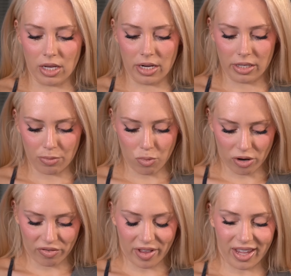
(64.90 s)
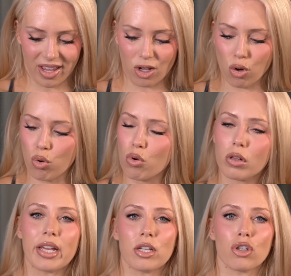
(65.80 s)
and it's more of like a
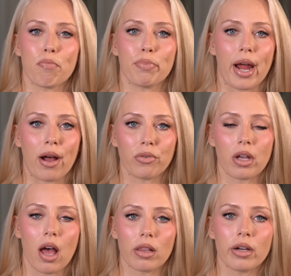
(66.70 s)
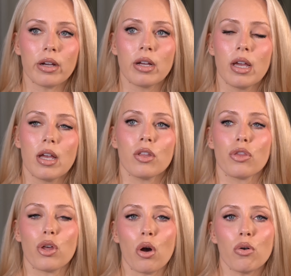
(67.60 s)
cool-ish brown color,
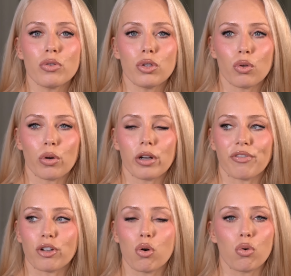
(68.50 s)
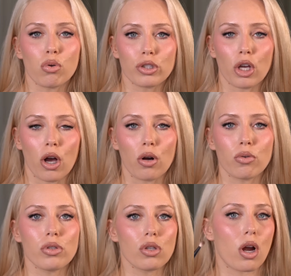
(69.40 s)
those sort of cool
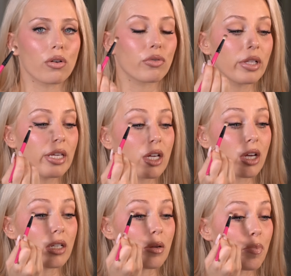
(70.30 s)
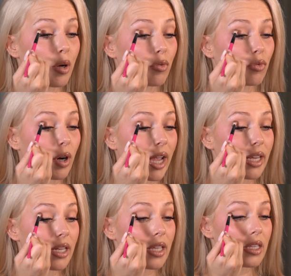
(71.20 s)
tones are really good to put
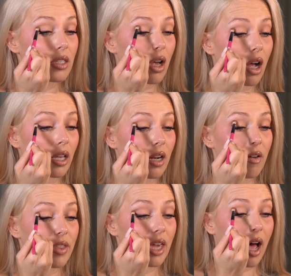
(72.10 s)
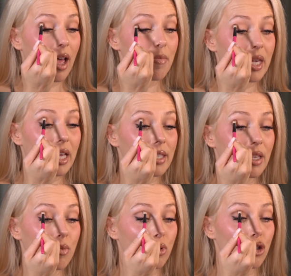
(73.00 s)
right in the socket of the eye because
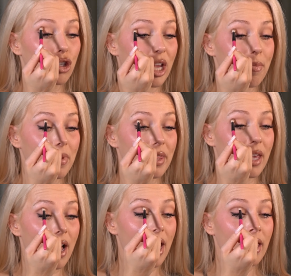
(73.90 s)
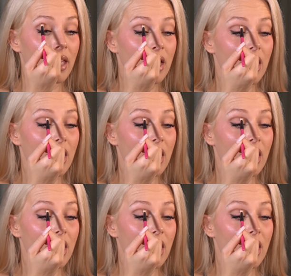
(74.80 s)
it will shape the eye.